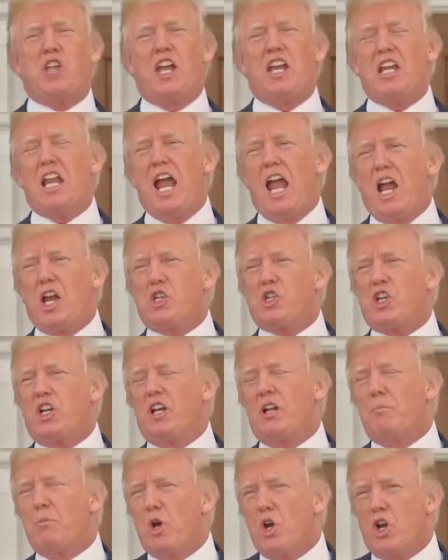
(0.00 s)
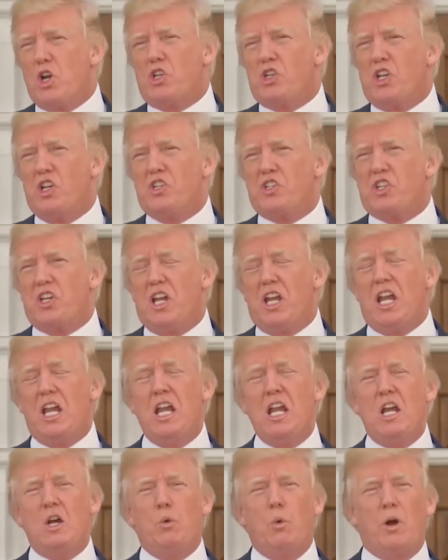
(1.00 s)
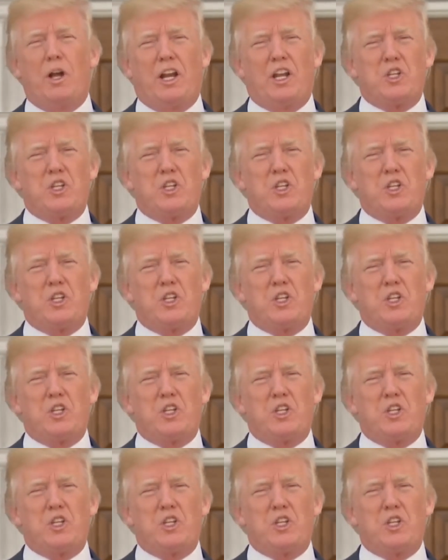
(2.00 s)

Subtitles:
It's a national emergency.